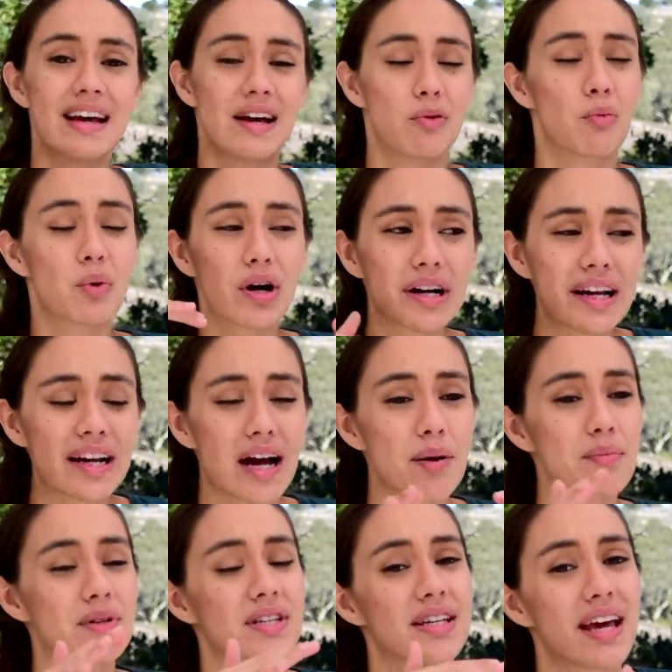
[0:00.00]
working
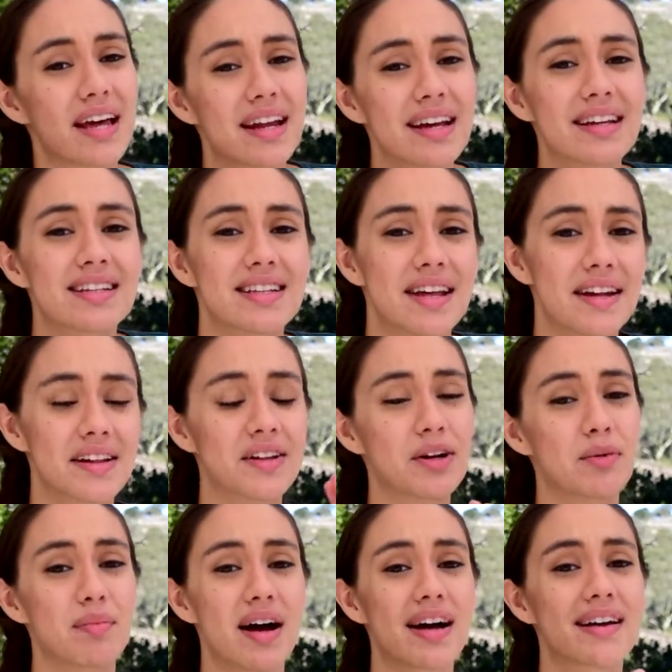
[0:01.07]
up to getting into that clear
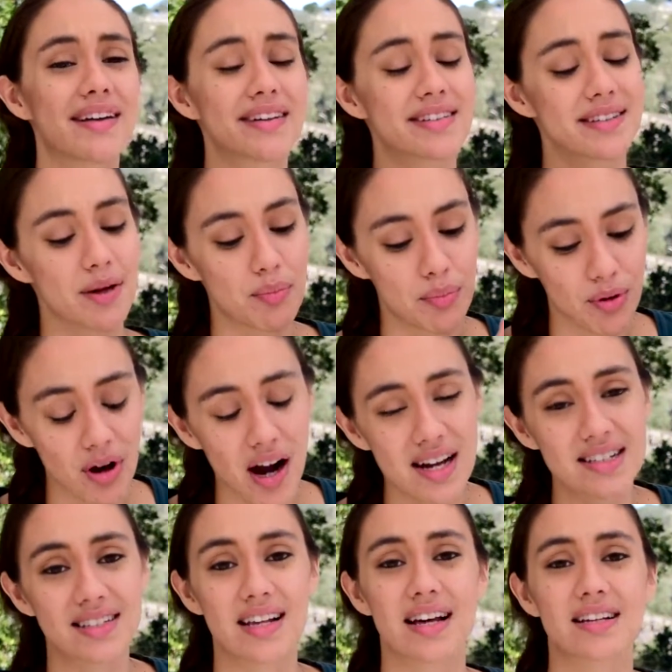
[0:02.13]
mind is a
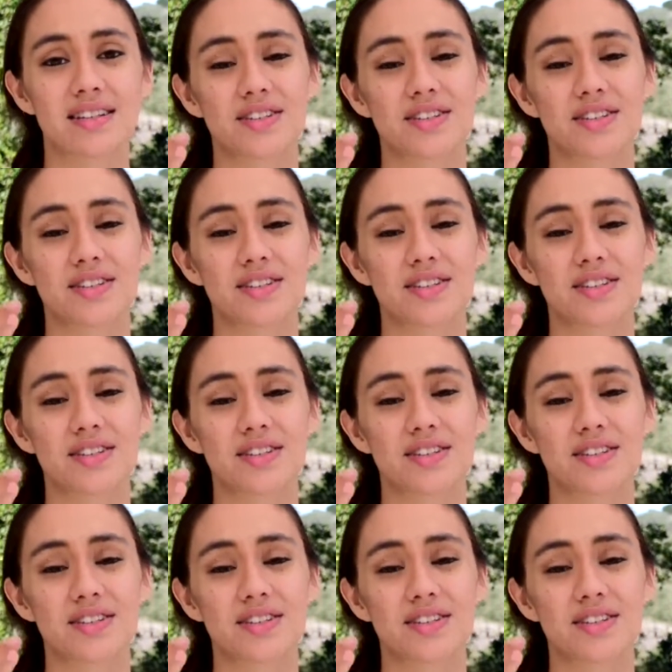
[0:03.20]
process.